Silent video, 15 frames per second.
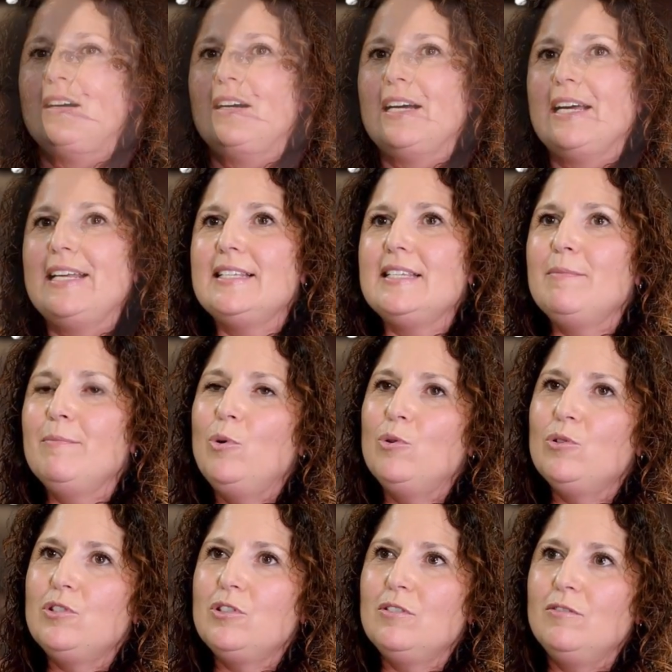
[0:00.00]
It's
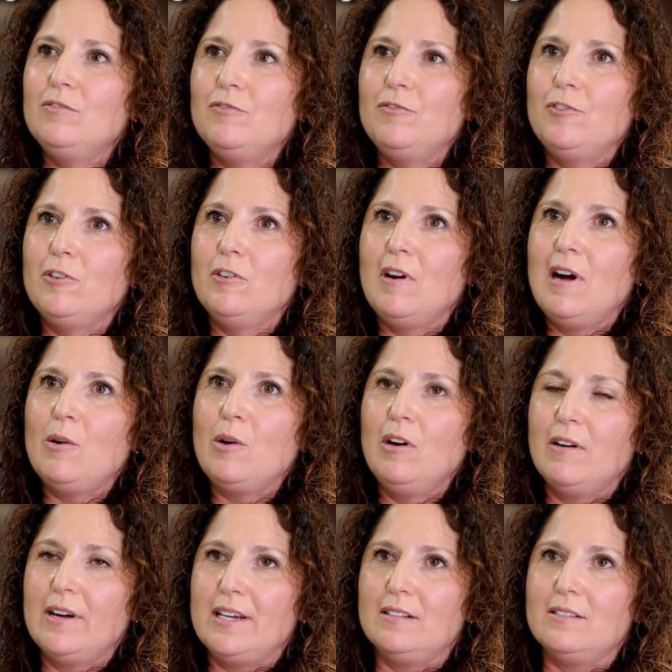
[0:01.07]
important for our
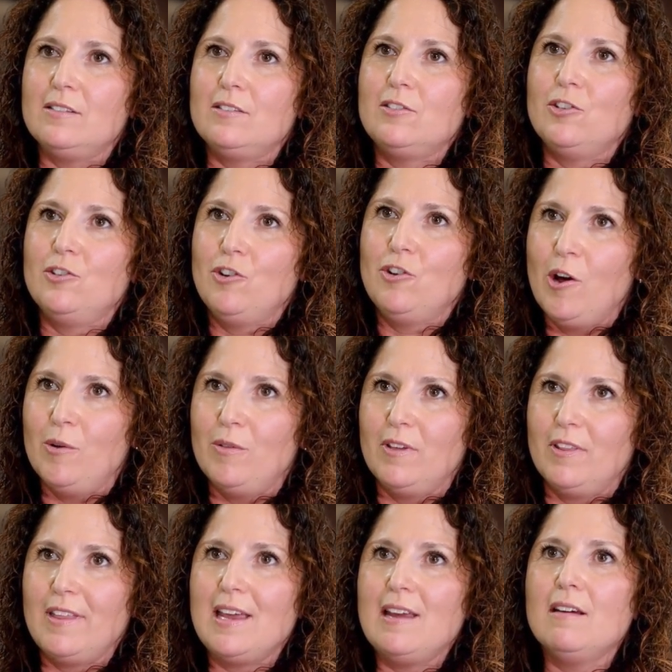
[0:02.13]
clients to know
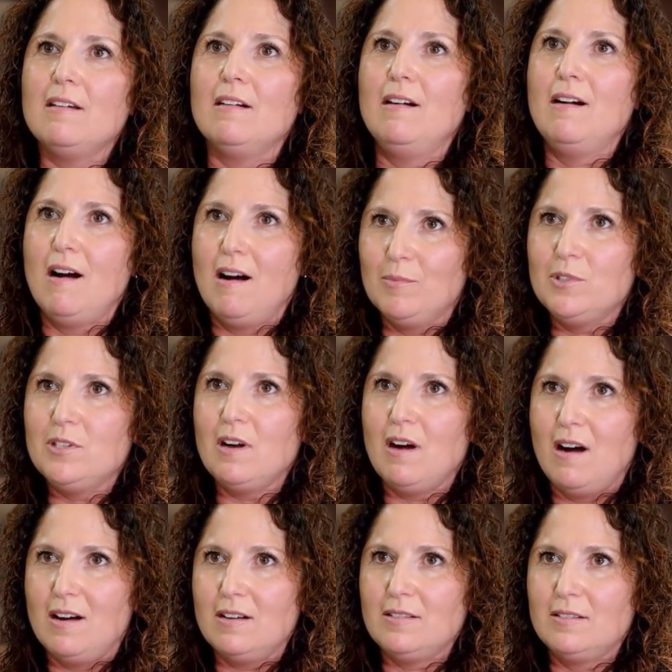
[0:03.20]
that they can come to
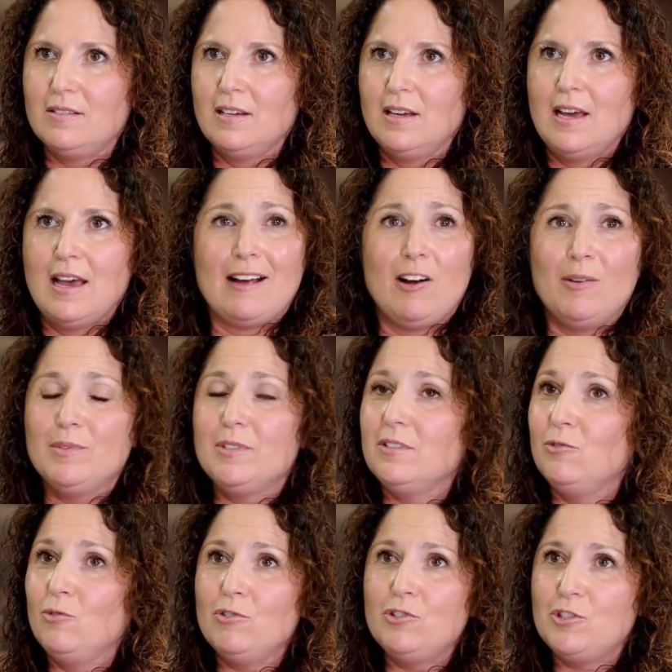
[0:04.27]
us and come to
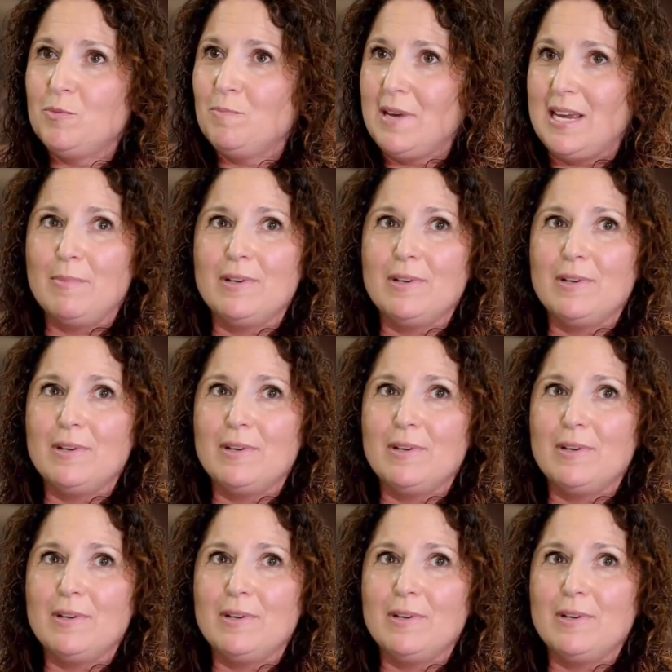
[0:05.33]
not just me,